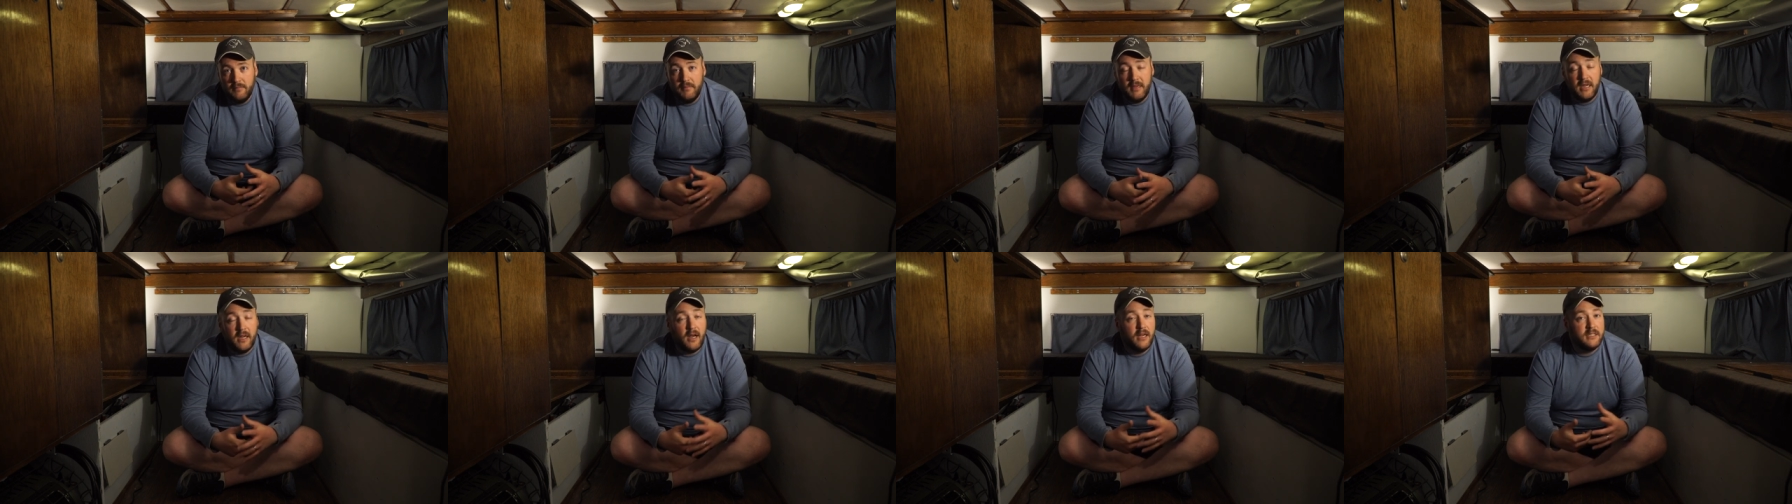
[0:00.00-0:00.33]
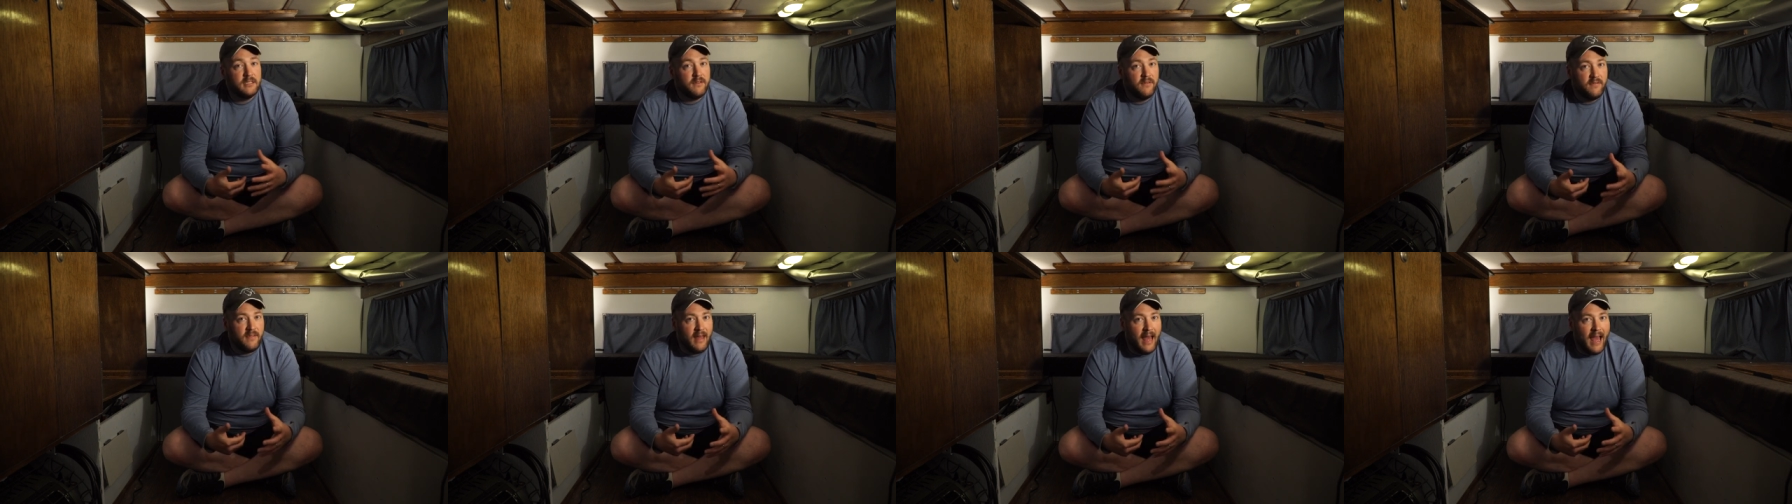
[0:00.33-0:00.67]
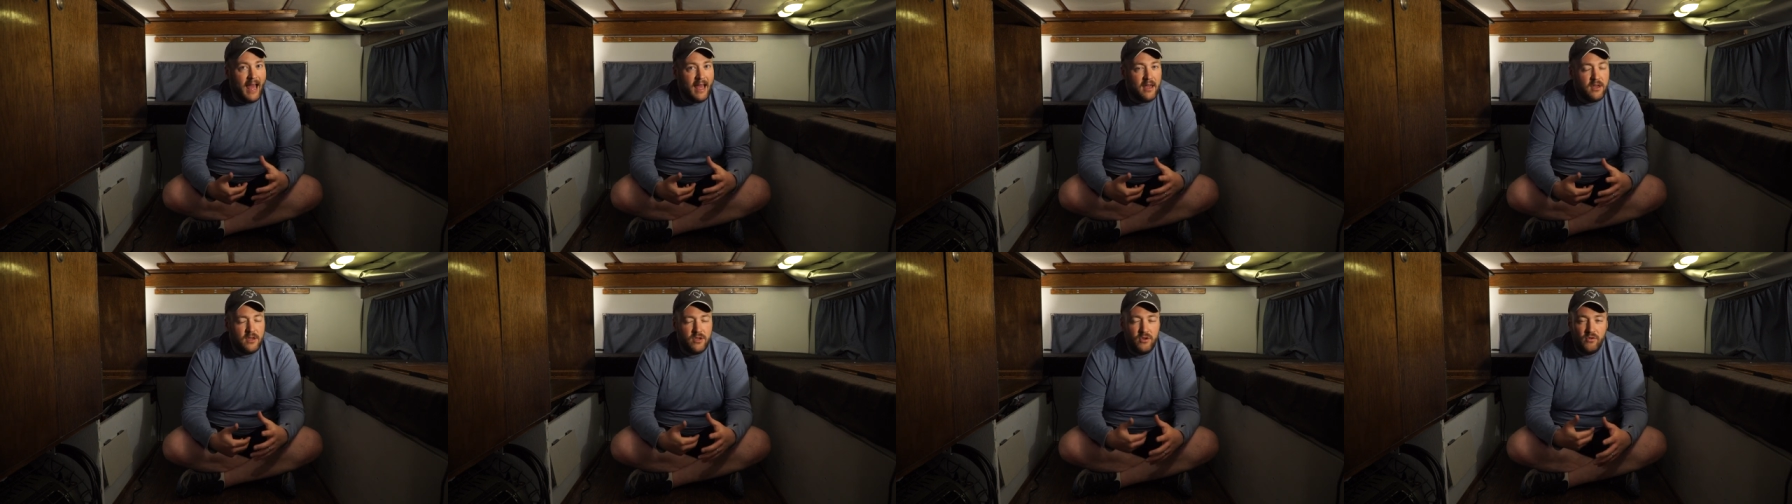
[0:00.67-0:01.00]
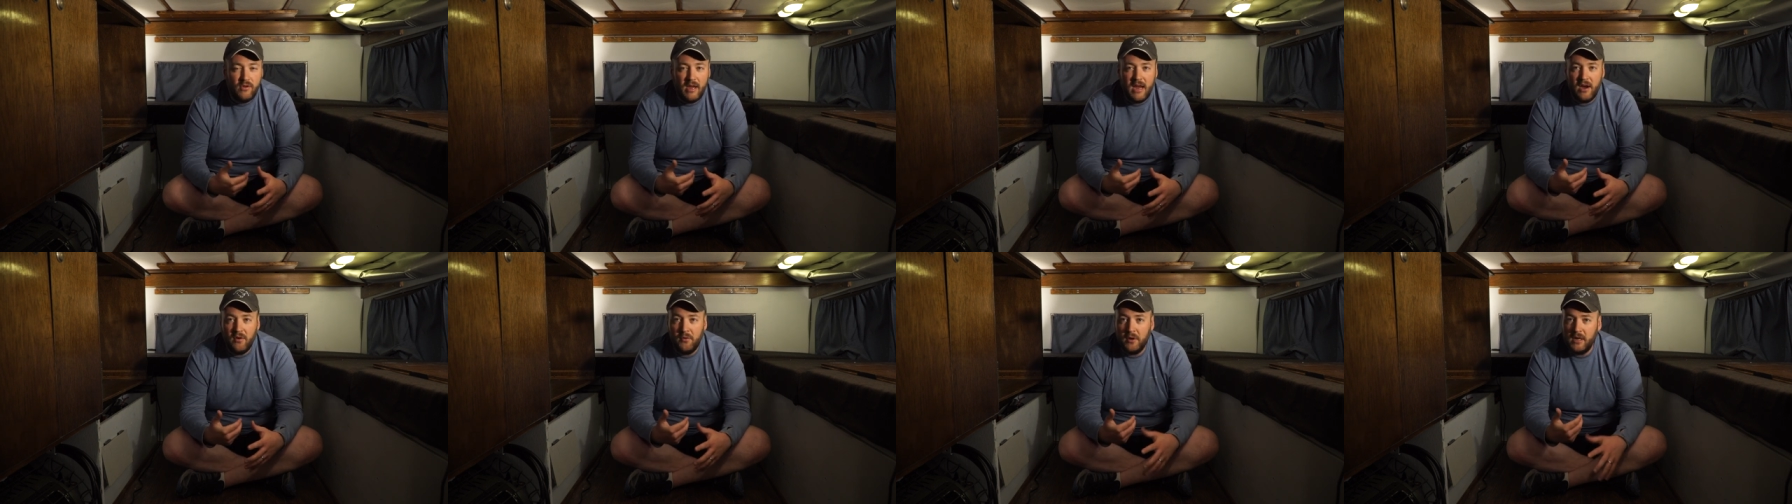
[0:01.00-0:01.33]
Because of that, you
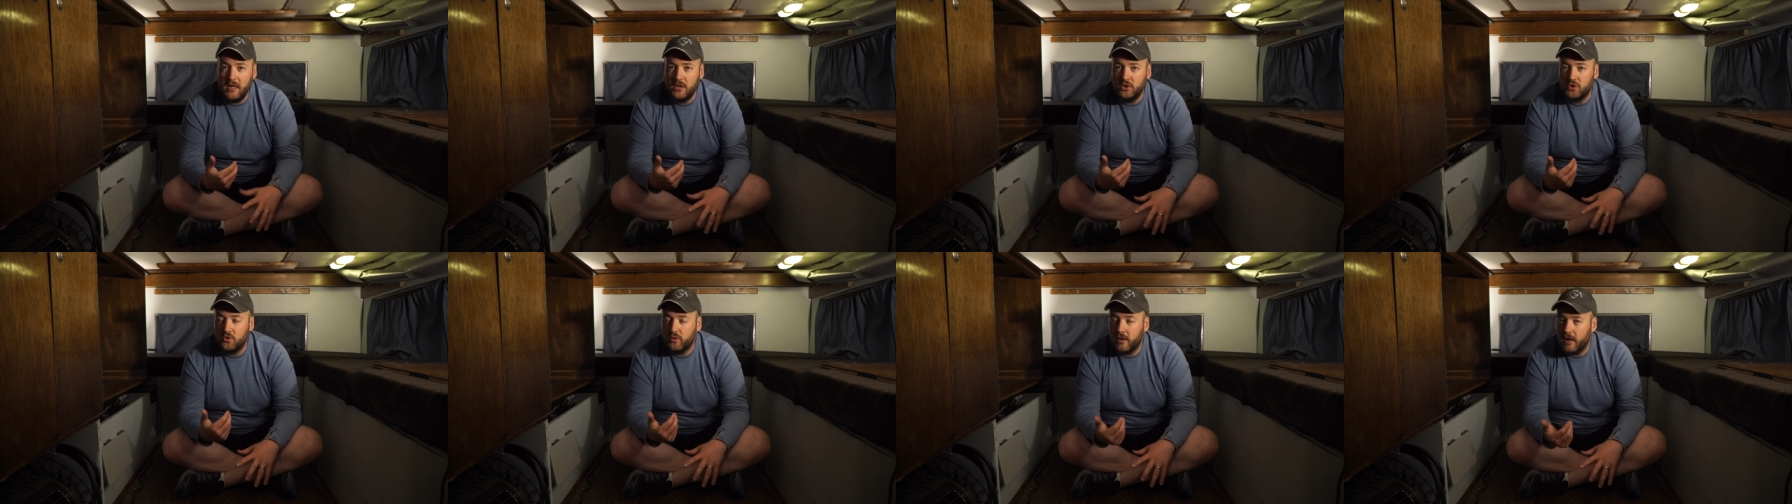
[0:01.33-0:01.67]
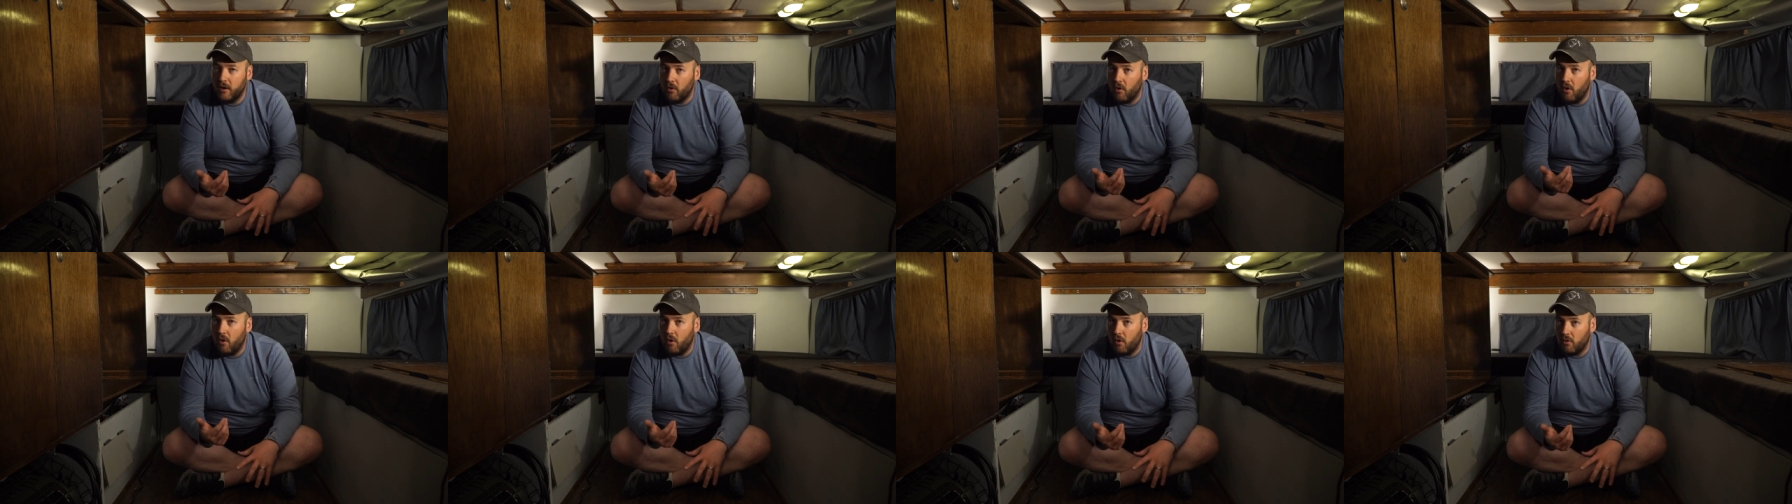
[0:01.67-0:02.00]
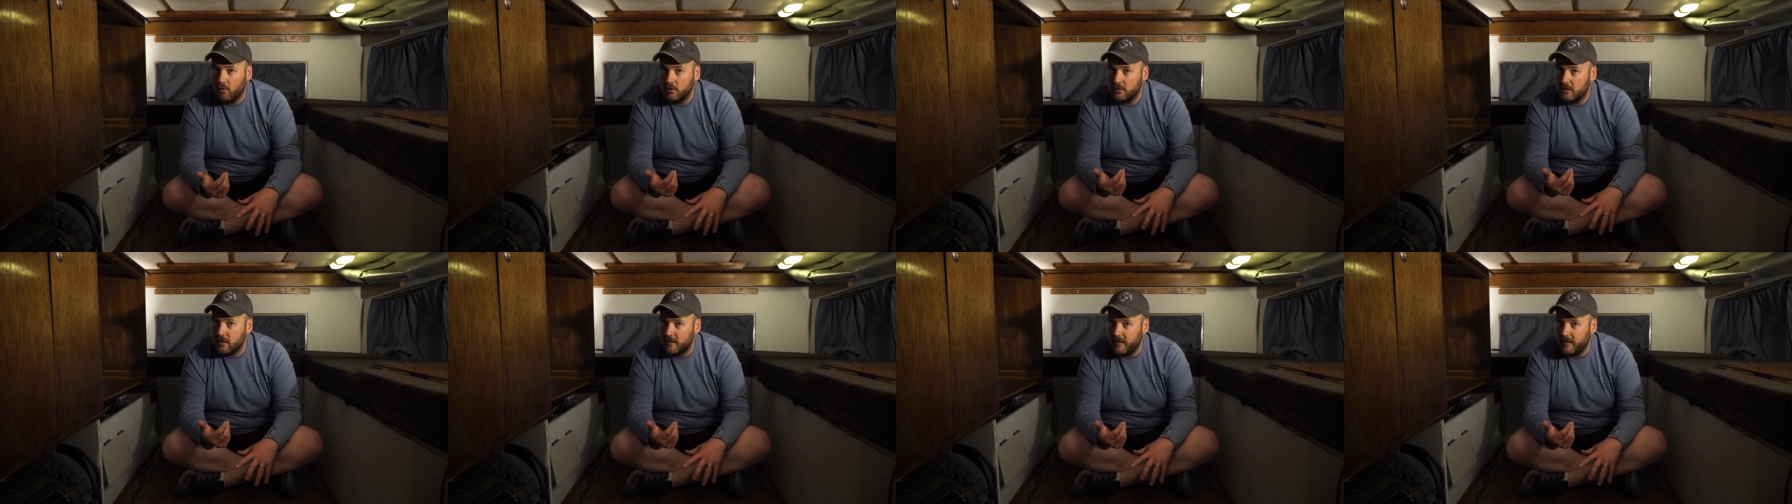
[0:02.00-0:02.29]
can't really drill holes